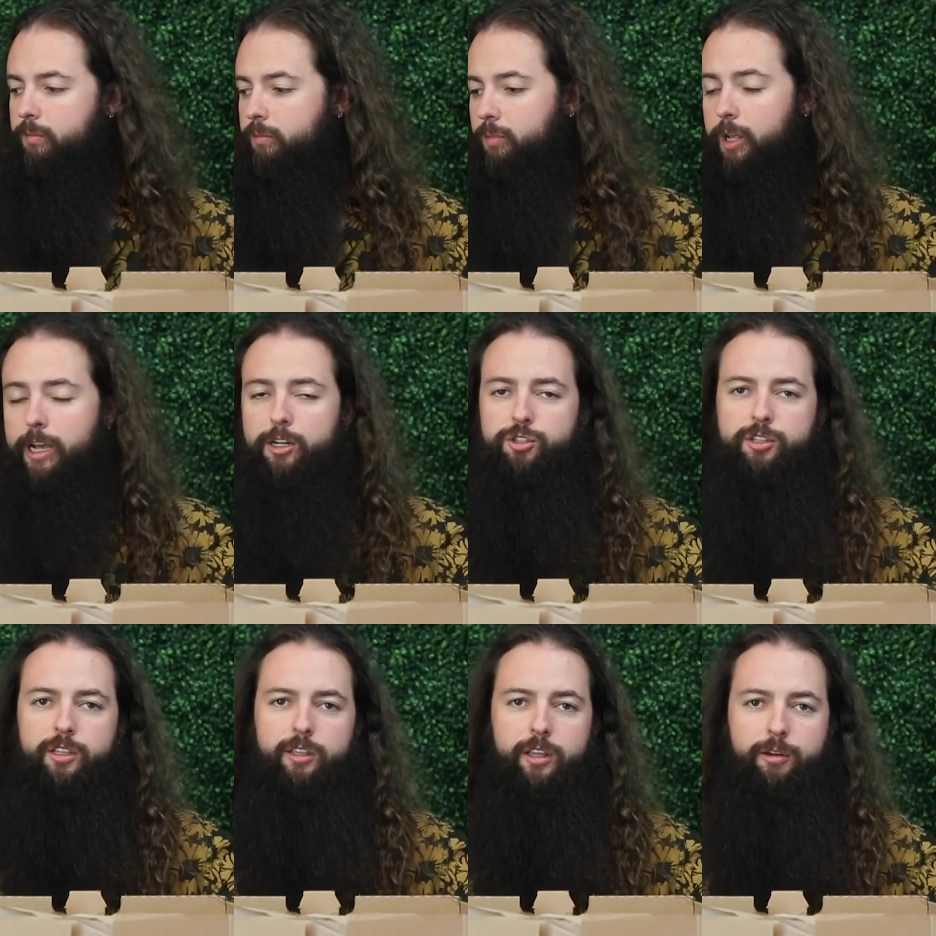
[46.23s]
Well,
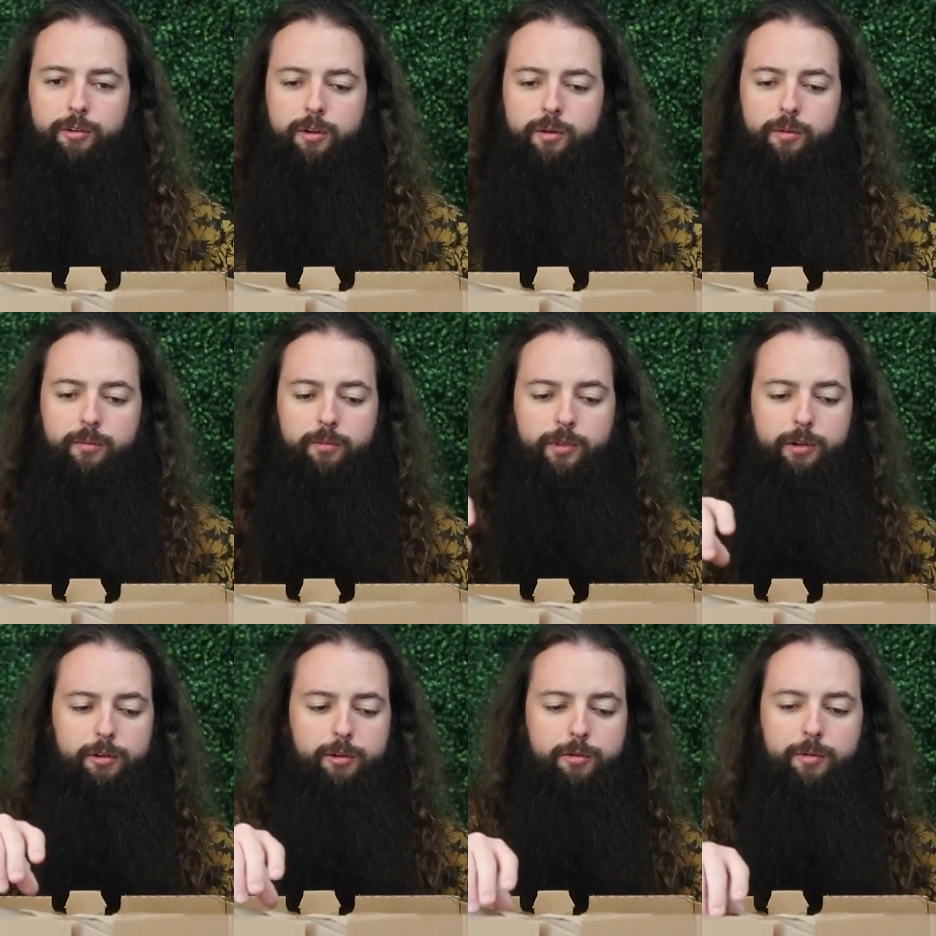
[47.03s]
actually, they were
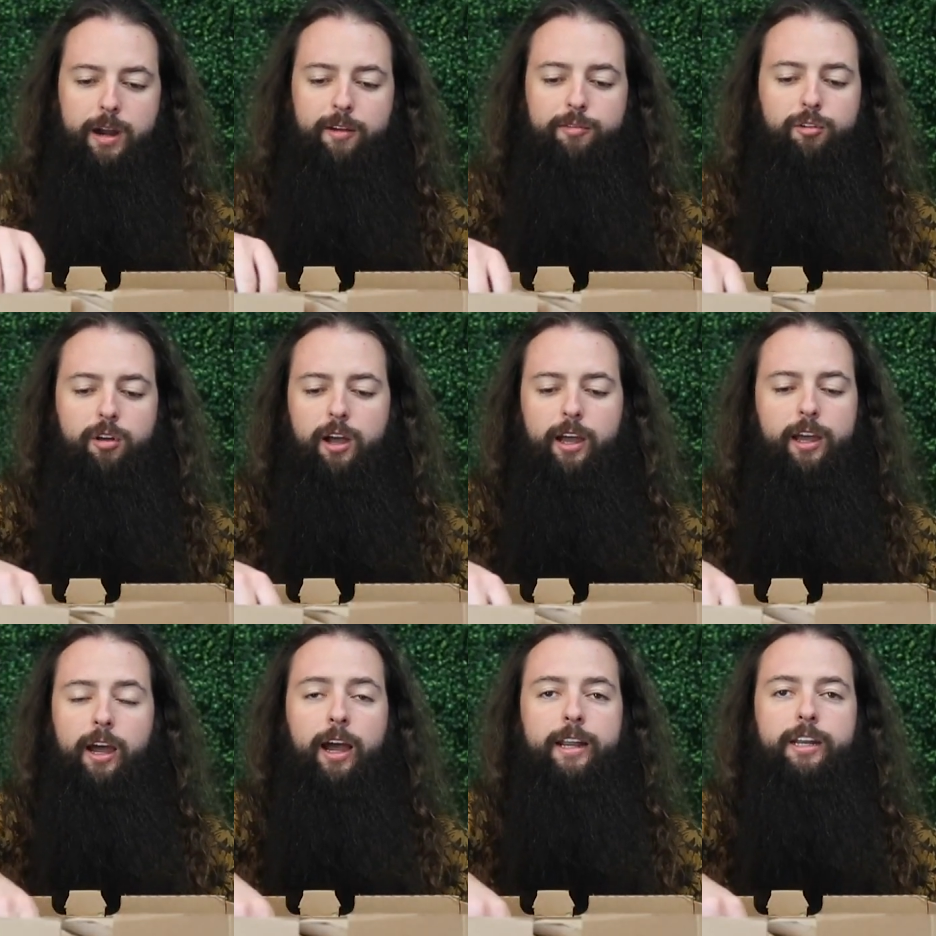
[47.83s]
they were a raffle.
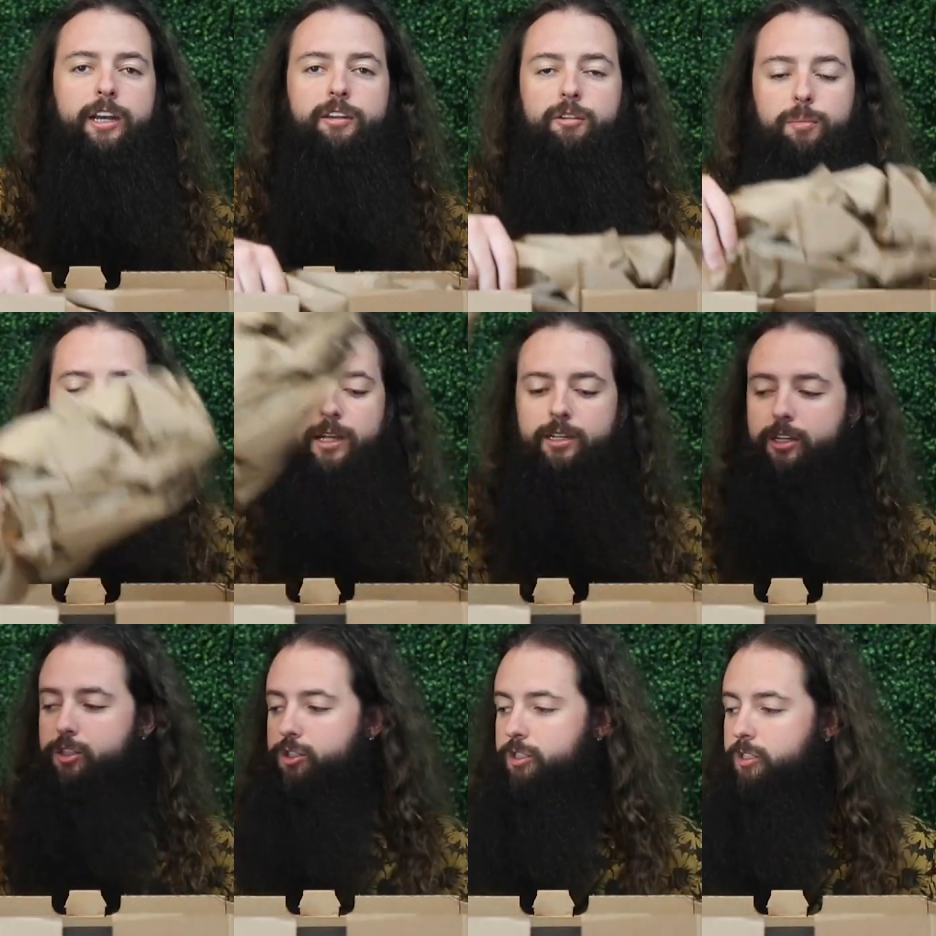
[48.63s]
I, I didn't even pay
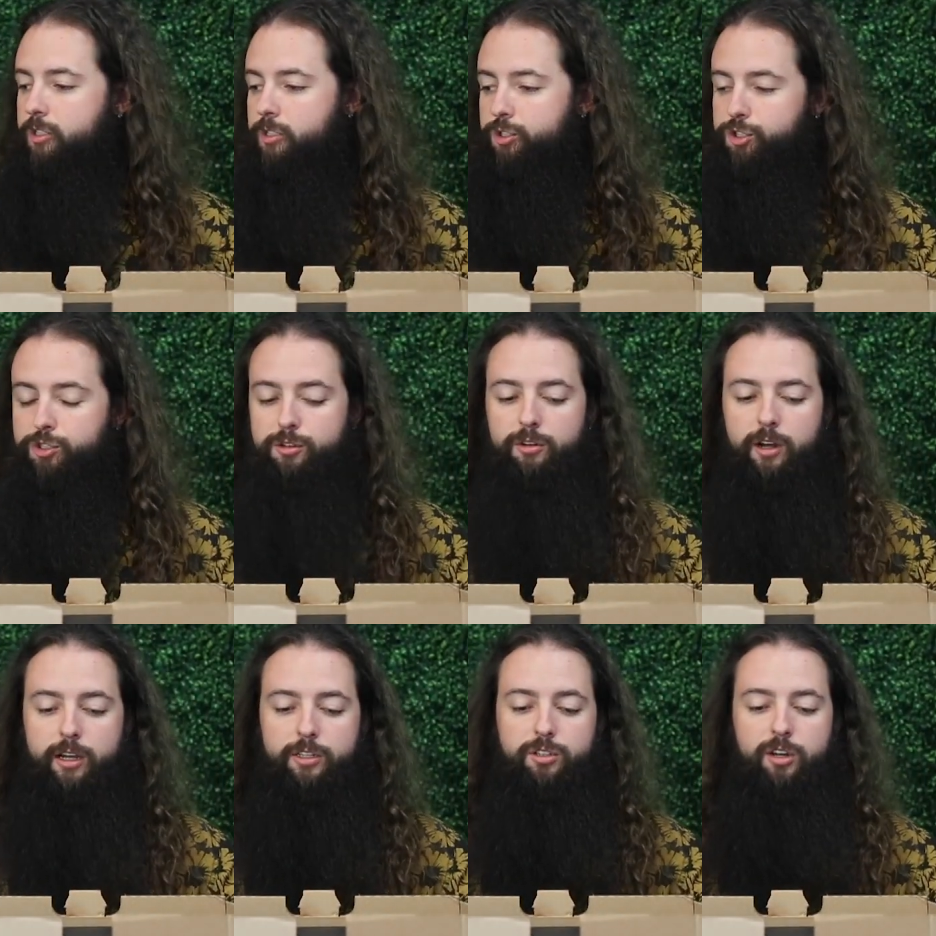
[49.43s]
attention to the shoe.
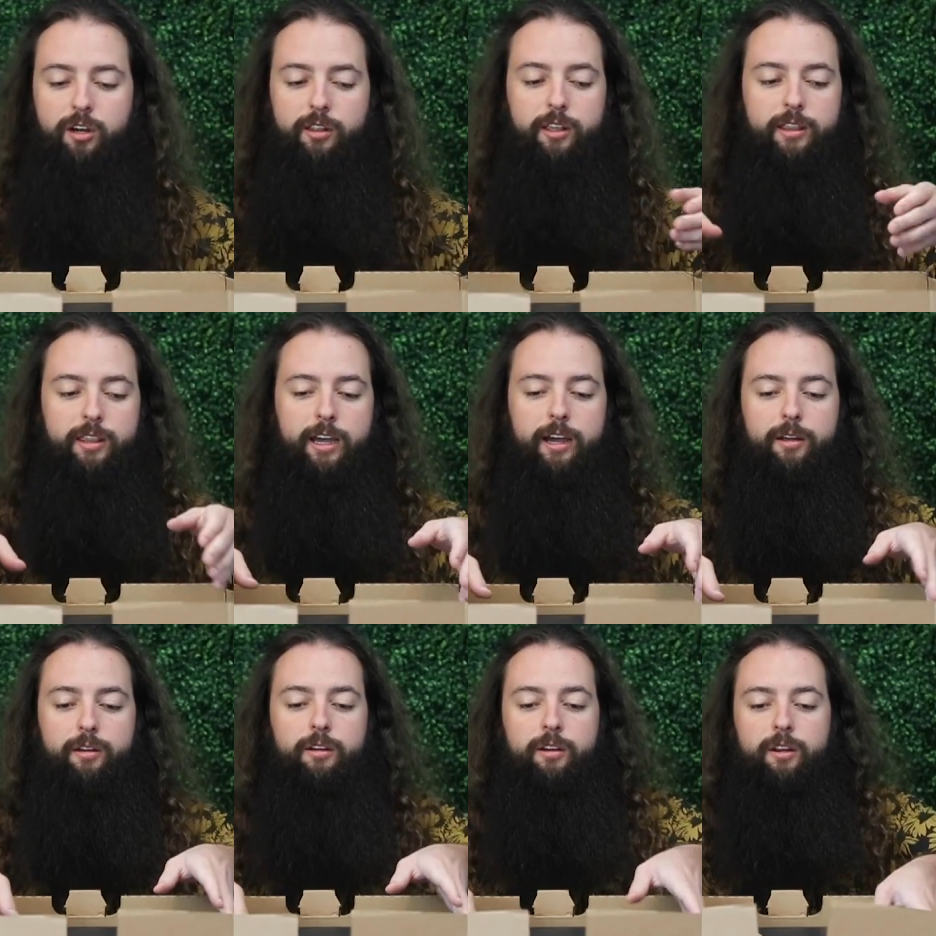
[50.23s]
I saw that
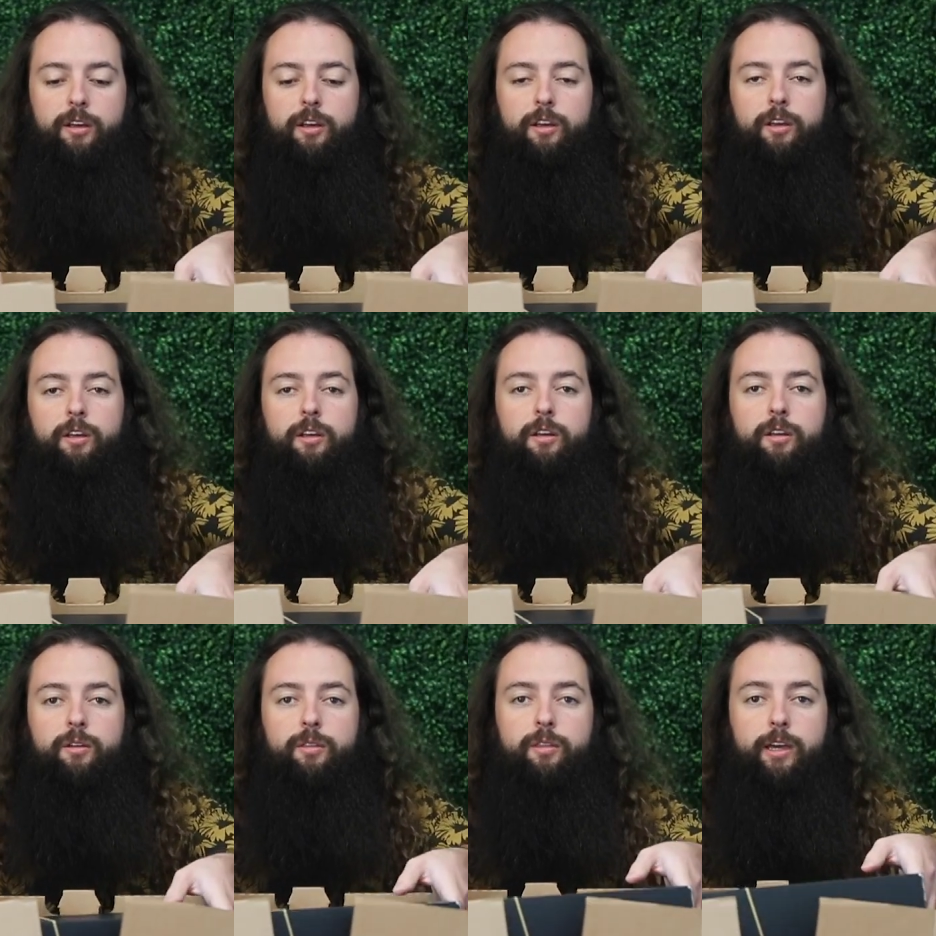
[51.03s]
that
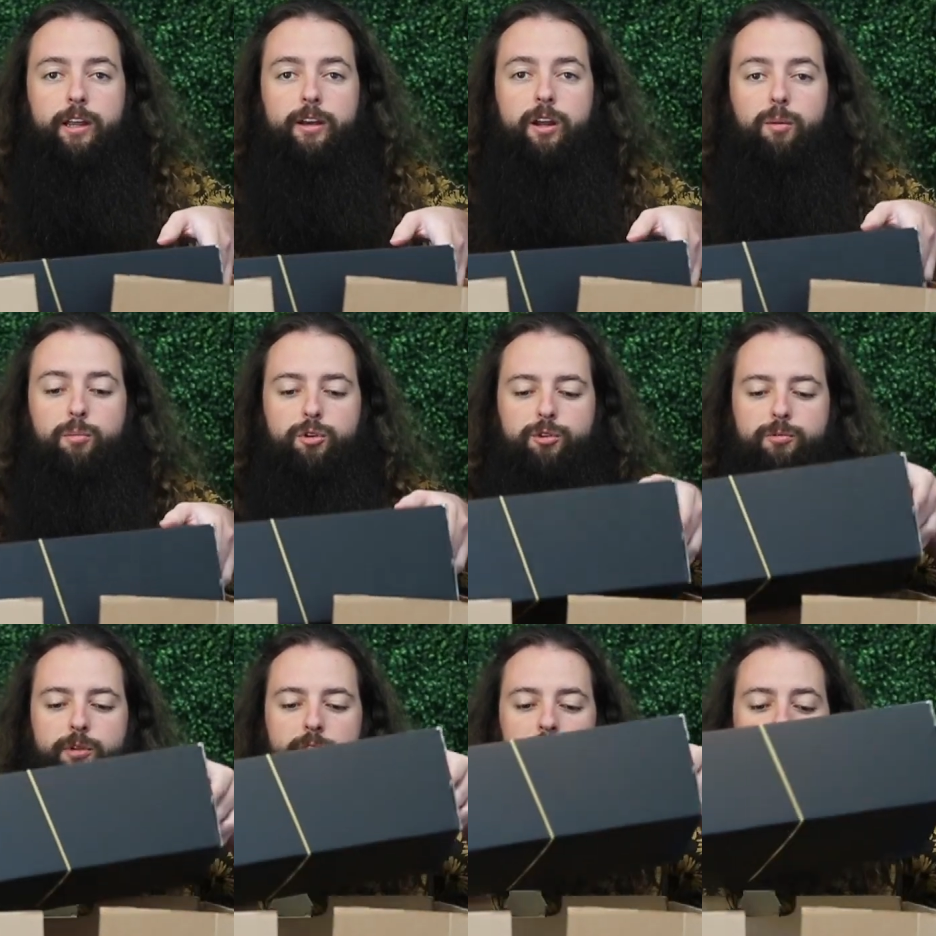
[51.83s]
that
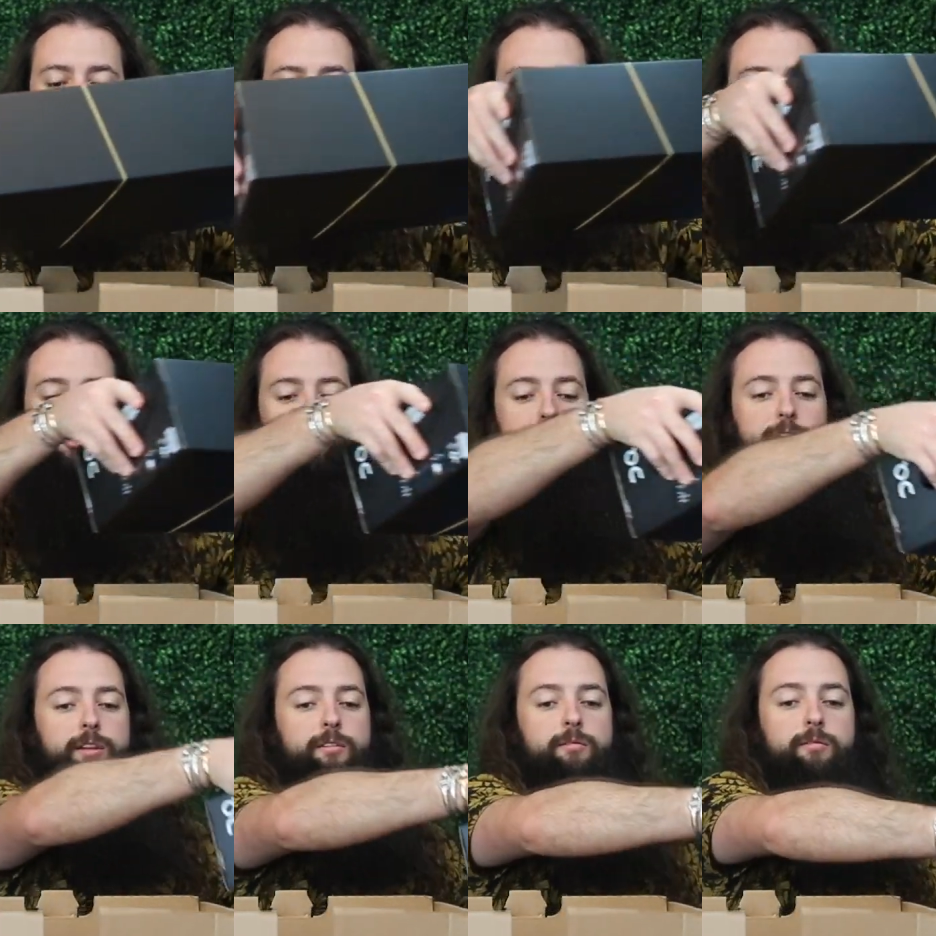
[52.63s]
numbered release was
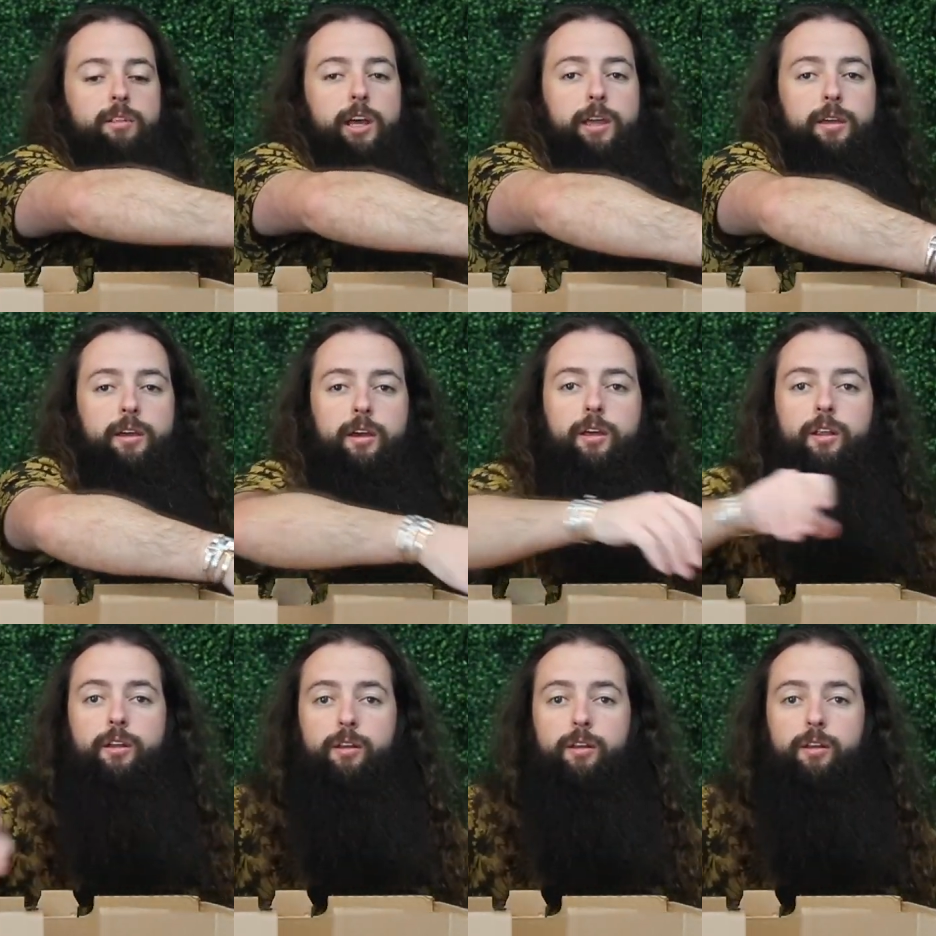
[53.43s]
doing like